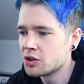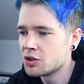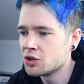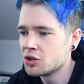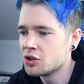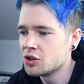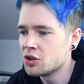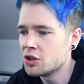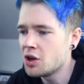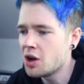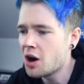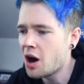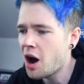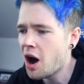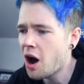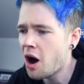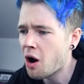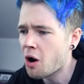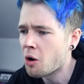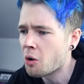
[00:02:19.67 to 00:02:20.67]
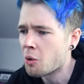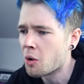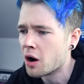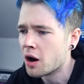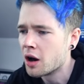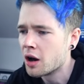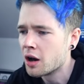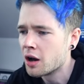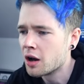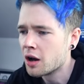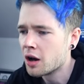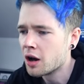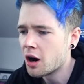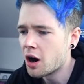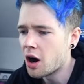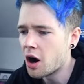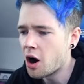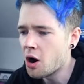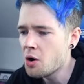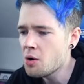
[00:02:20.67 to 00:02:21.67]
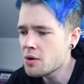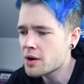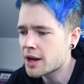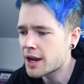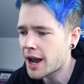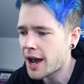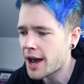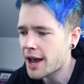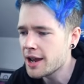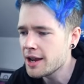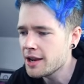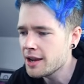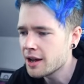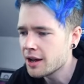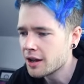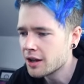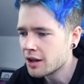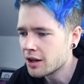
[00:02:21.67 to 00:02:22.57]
Yo! Okay.